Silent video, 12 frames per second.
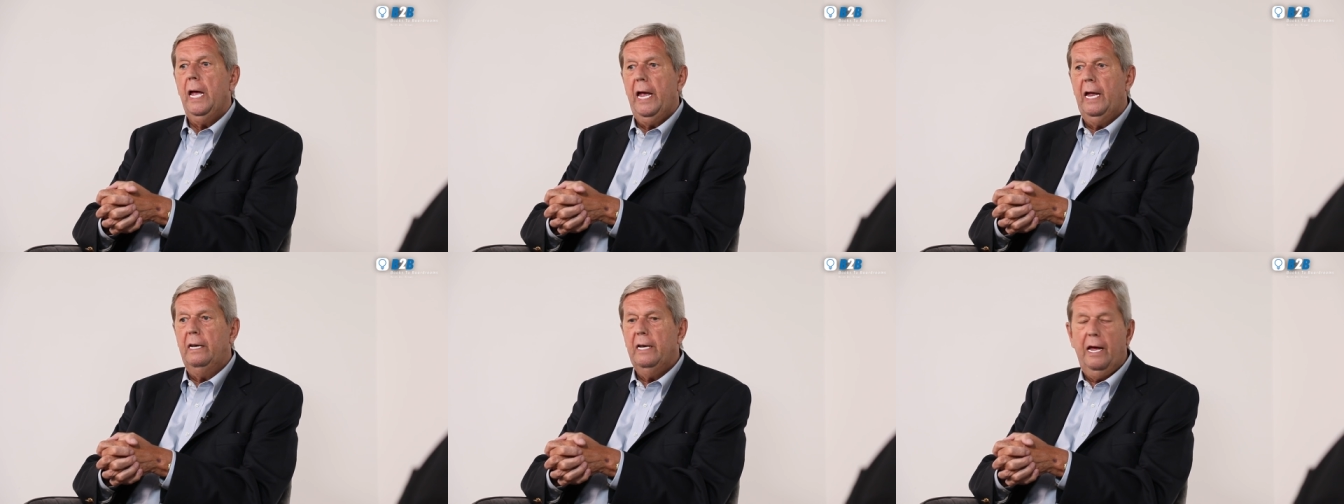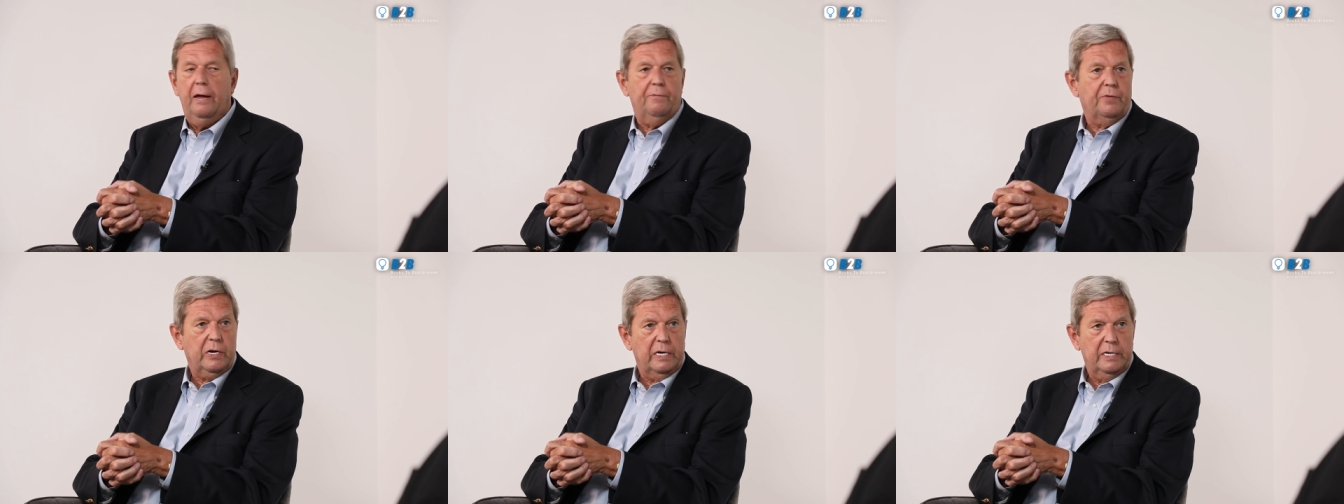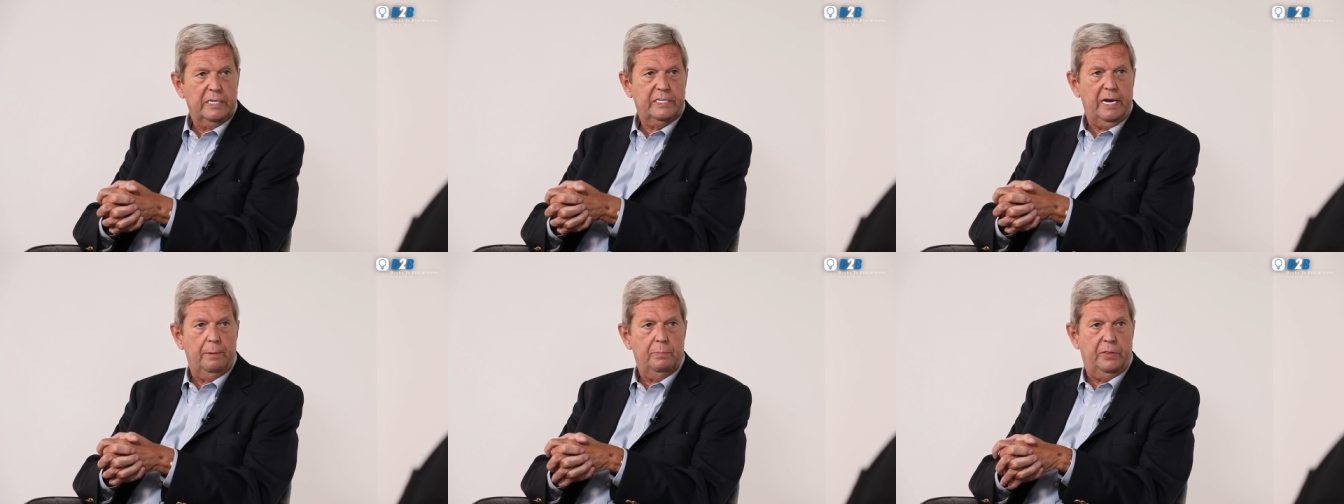And Africa, the
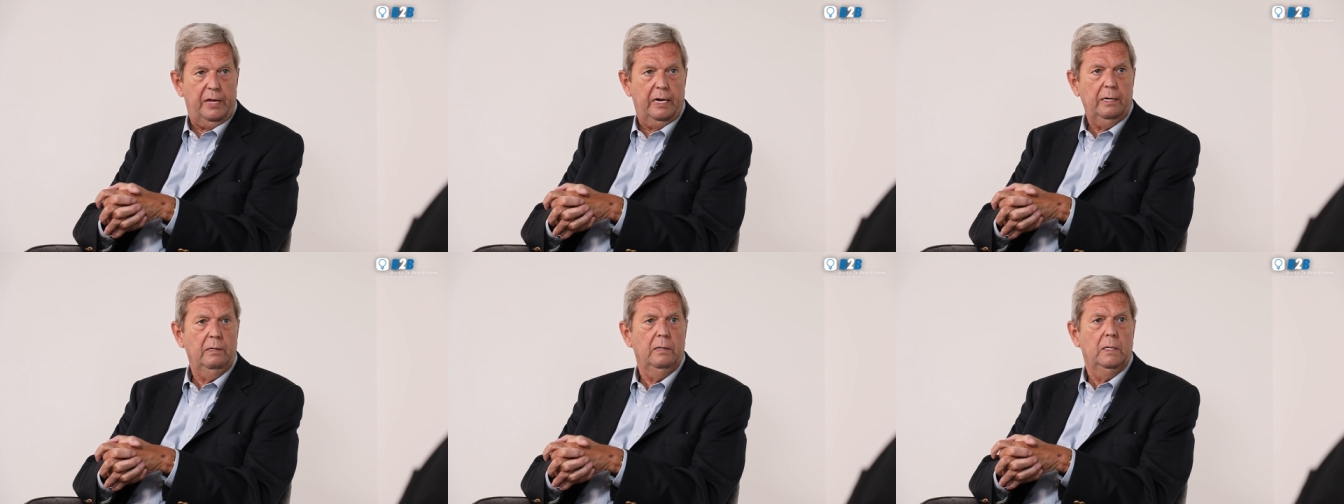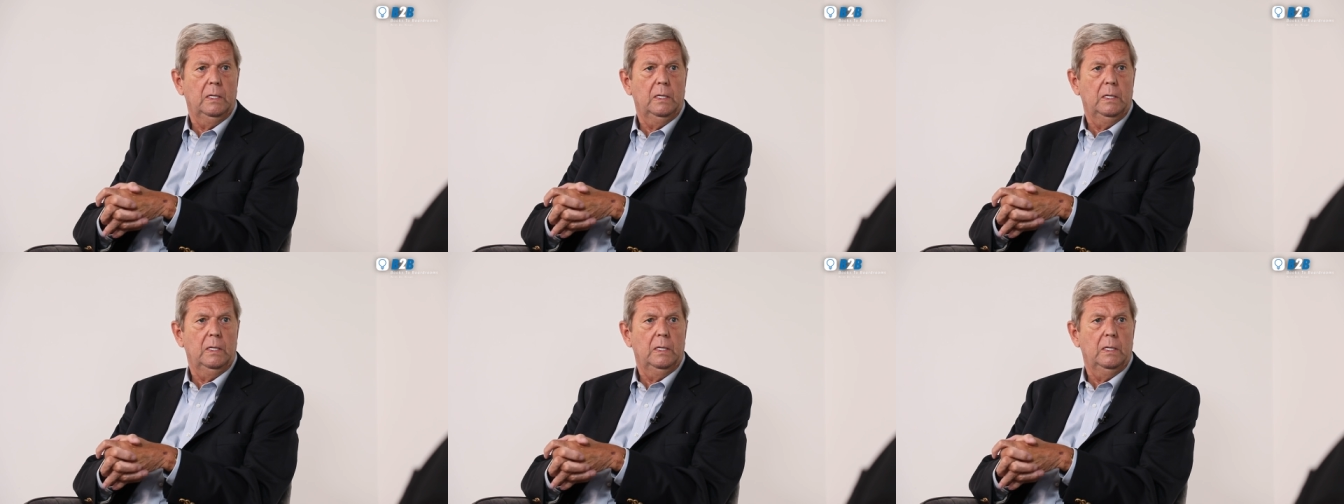same thing.